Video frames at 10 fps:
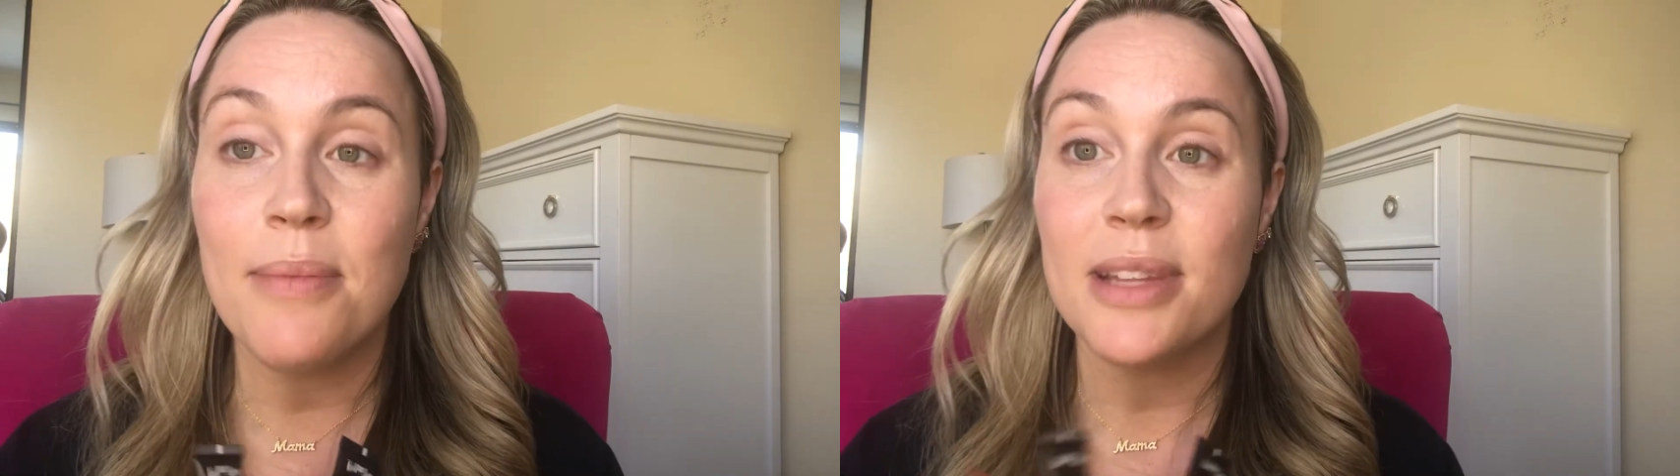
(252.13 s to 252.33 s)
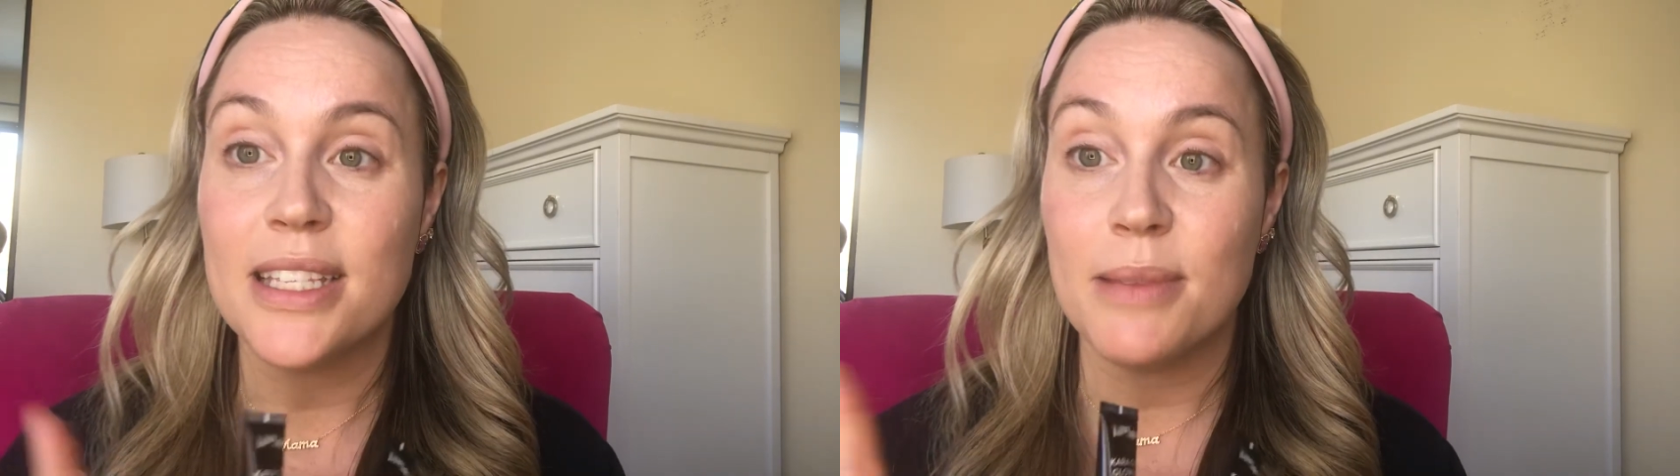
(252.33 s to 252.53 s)

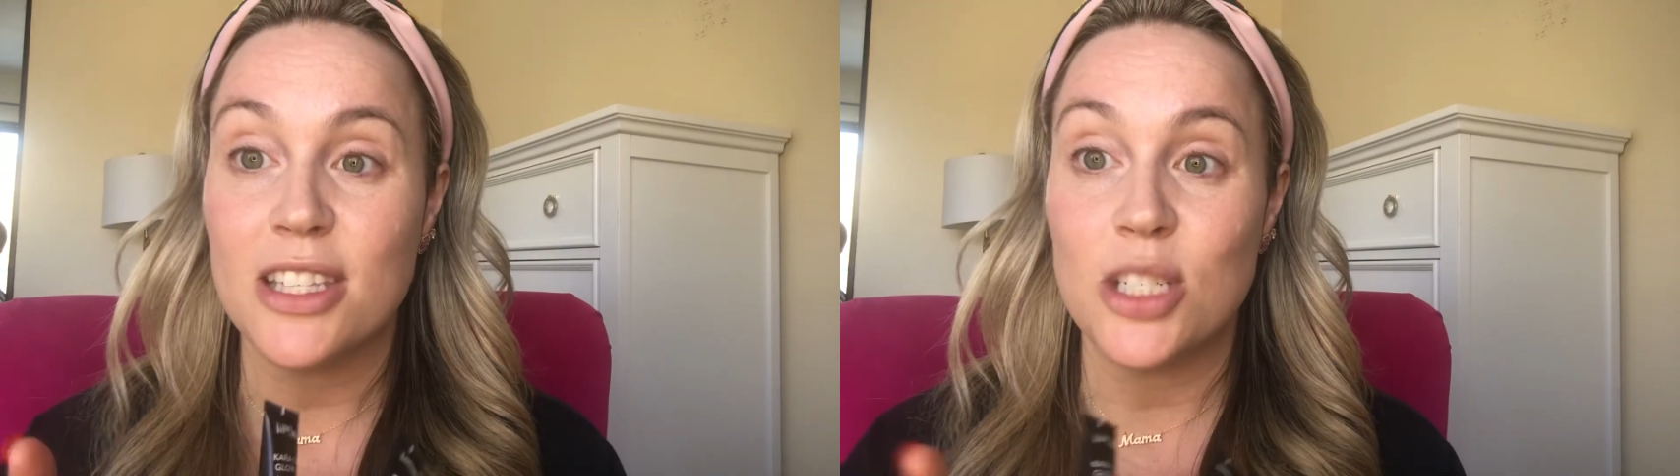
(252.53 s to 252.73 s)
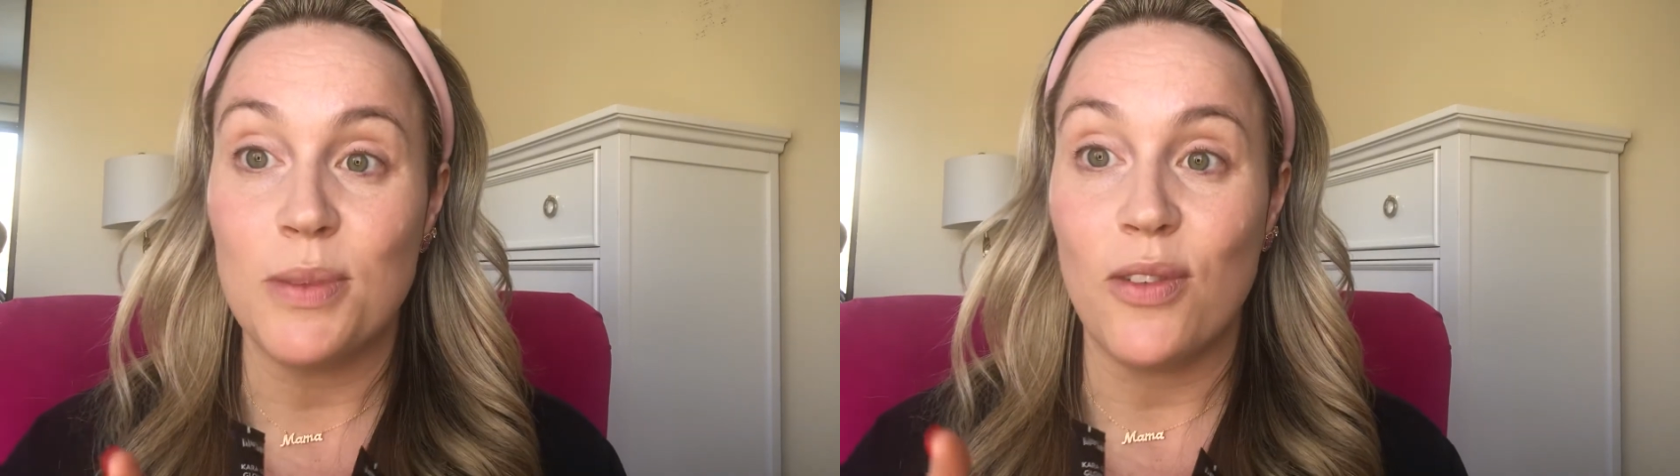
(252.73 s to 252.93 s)
Please
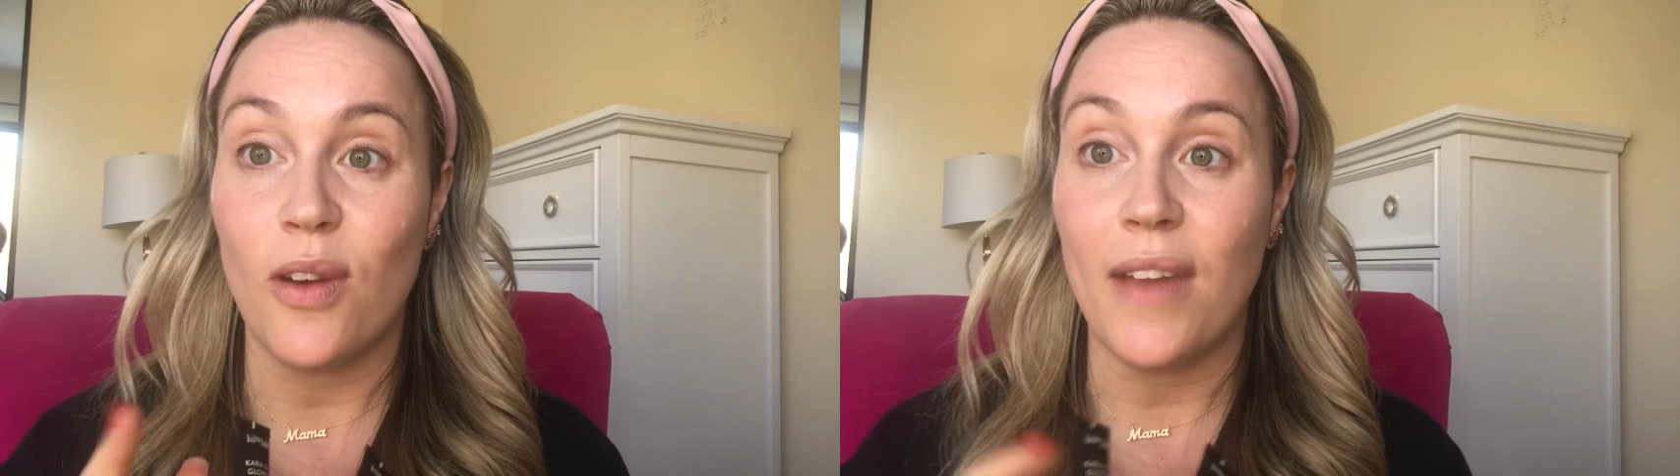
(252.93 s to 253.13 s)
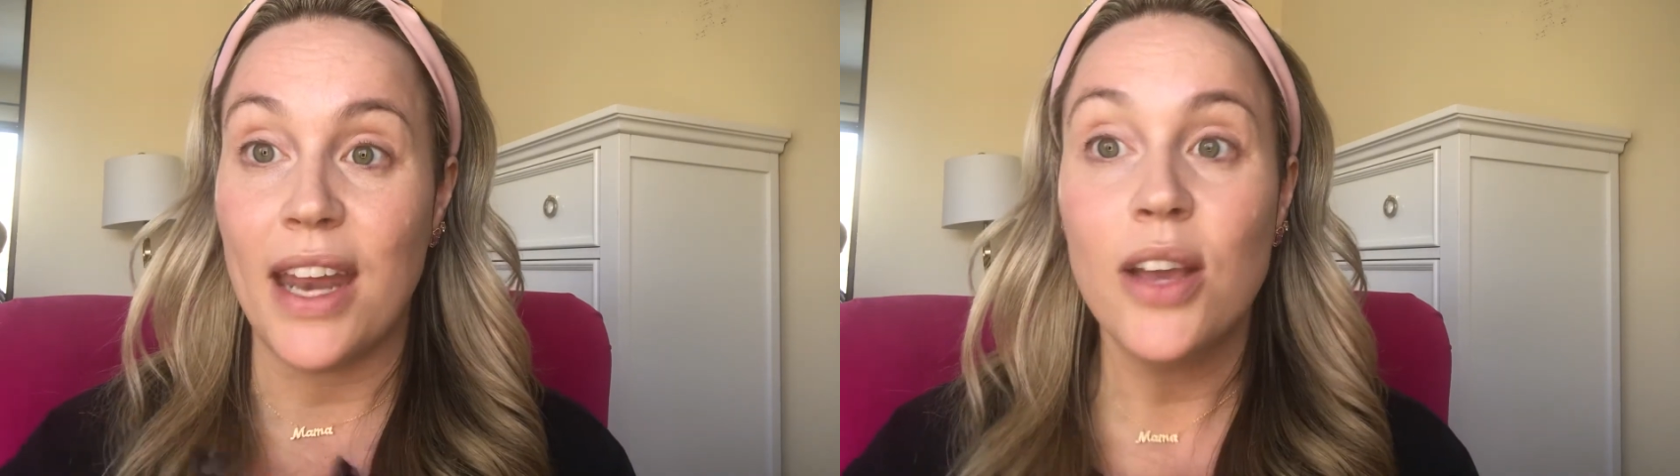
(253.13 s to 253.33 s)
message me if you
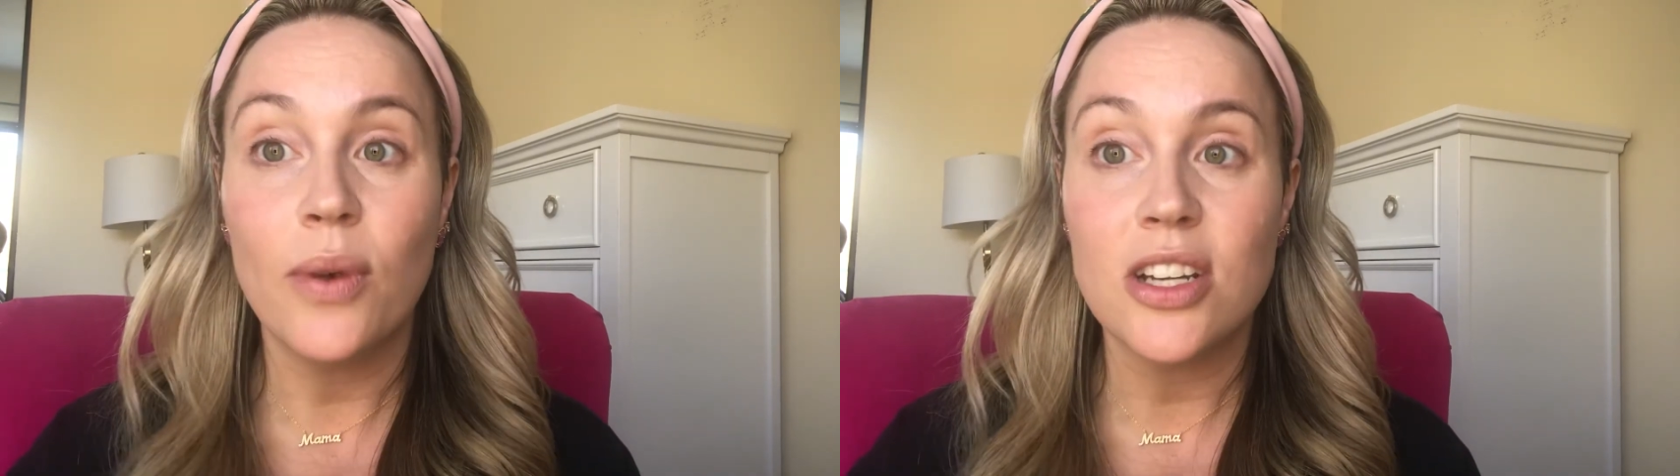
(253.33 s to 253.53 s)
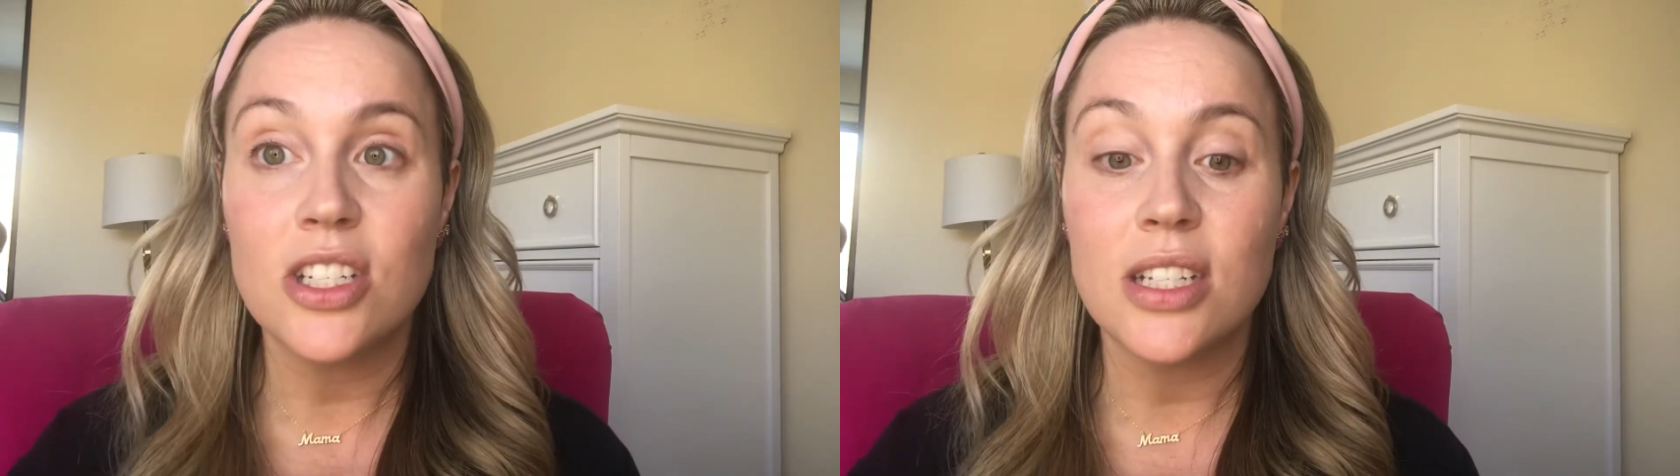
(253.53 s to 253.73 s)
have any
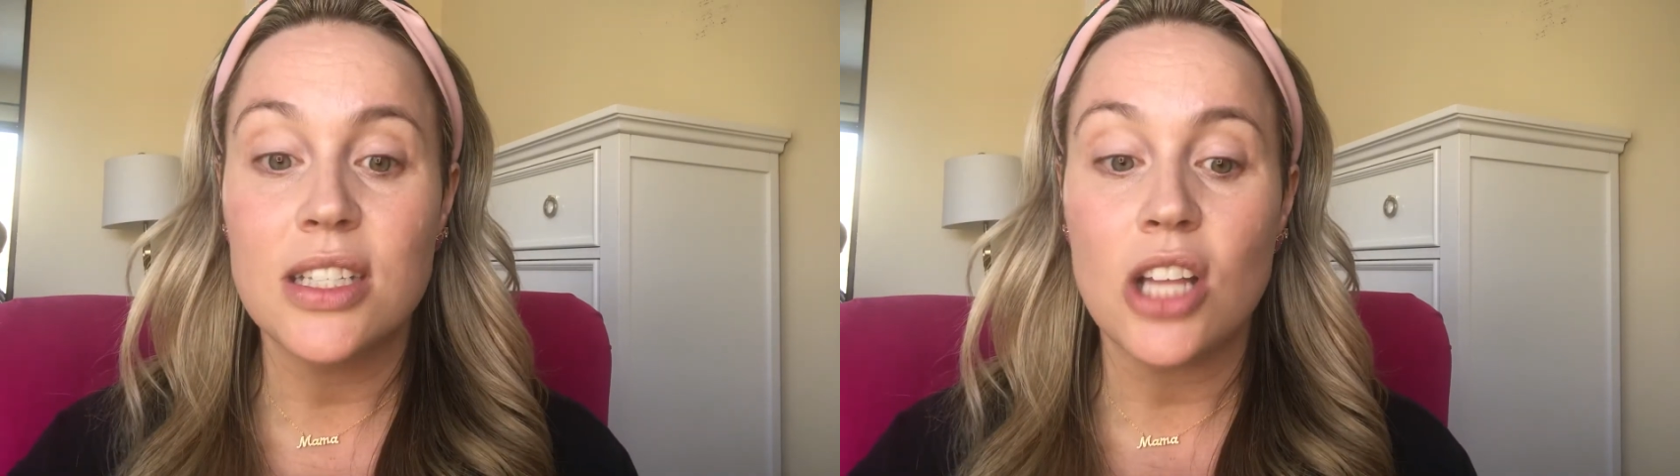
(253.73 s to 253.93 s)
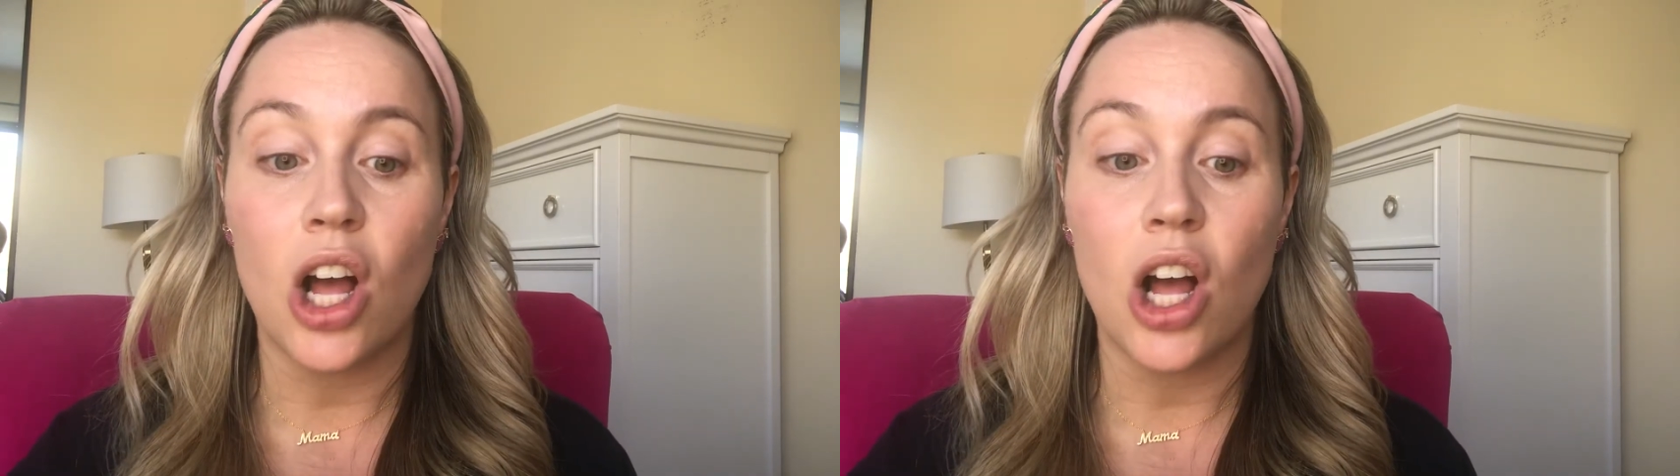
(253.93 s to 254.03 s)
questions.